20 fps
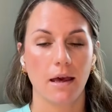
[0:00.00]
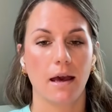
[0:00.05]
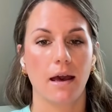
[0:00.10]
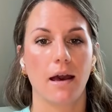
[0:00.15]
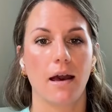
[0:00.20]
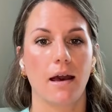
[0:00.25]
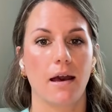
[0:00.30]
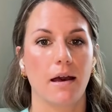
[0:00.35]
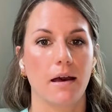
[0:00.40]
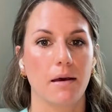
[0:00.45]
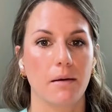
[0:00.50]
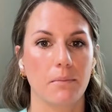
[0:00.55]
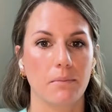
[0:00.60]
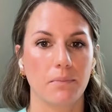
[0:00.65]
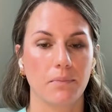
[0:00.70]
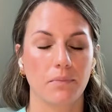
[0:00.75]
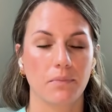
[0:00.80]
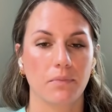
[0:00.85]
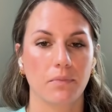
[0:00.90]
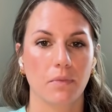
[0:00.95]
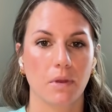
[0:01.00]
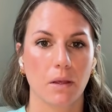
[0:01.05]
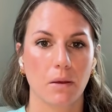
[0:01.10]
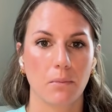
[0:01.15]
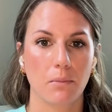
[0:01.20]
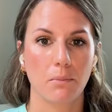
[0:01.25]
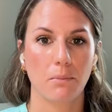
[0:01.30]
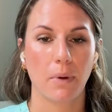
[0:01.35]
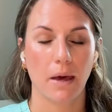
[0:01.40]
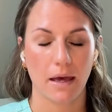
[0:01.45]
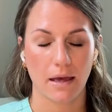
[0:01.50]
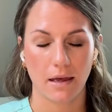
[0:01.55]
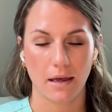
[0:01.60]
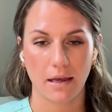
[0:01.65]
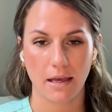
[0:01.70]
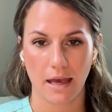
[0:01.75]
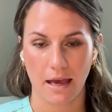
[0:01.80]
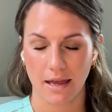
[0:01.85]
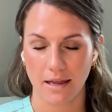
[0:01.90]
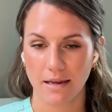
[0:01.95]
But
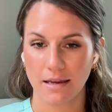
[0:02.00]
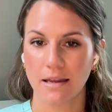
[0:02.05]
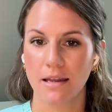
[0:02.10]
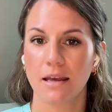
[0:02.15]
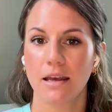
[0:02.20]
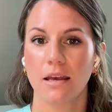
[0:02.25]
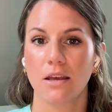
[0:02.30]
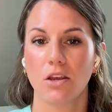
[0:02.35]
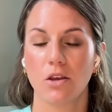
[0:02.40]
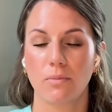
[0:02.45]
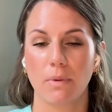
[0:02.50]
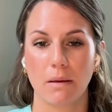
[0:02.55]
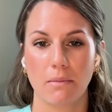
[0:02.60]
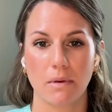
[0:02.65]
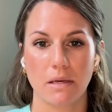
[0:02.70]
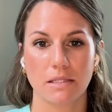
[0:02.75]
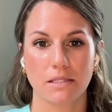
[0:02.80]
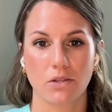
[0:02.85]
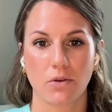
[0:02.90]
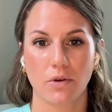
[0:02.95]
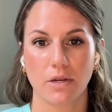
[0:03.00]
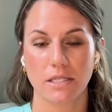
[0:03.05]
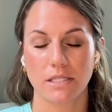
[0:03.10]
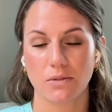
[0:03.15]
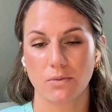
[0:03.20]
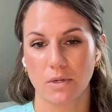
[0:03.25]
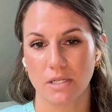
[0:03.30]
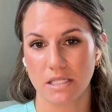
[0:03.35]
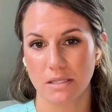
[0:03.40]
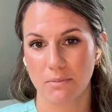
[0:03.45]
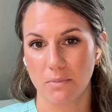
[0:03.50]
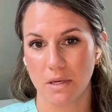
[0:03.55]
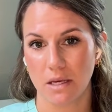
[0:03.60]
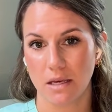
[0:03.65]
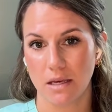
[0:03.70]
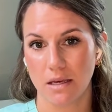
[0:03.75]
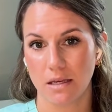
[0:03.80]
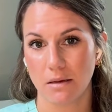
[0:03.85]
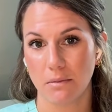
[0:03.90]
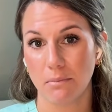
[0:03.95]
again, your baby is going to want to
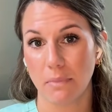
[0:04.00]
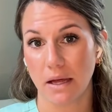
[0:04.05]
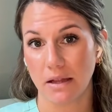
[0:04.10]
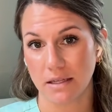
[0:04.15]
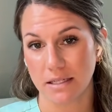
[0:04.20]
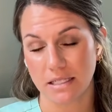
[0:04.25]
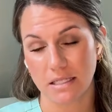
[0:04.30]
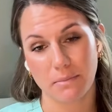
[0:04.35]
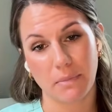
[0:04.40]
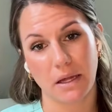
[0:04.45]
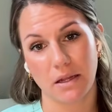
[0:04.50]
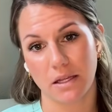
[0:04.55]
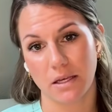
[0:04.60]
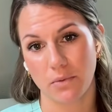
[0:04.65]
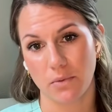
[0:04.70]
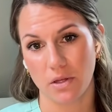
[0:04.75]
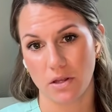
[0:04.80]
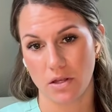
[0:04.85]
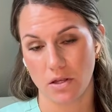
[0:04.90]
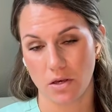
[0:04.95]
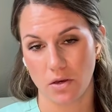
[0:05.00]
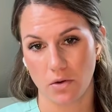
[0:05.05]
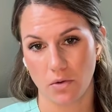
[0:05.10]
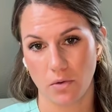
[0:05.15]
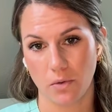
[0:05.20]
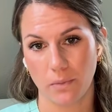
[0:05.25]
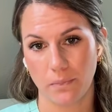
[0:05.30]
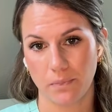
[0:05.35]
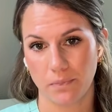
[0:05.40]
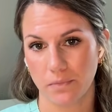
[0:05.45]
be belly to belly with you.